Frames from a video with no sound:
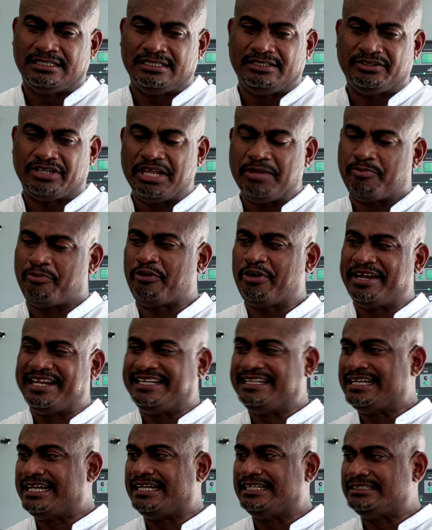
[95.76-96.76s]
you keep
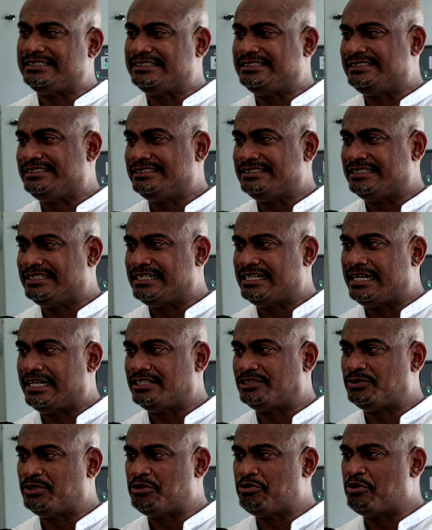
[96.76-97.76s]
praying that uh,
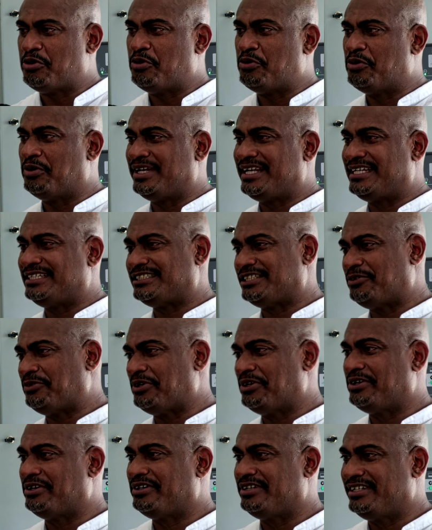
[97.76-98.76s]
as we grow older as a
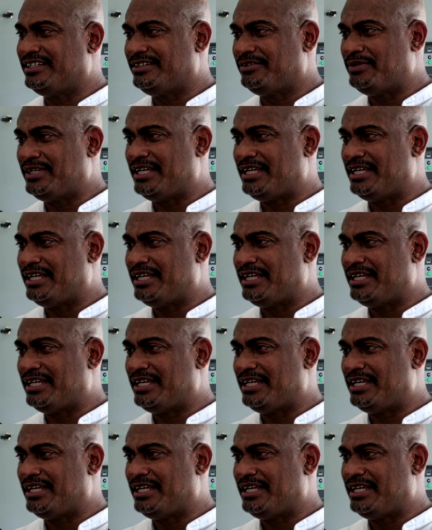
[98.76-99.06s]
world,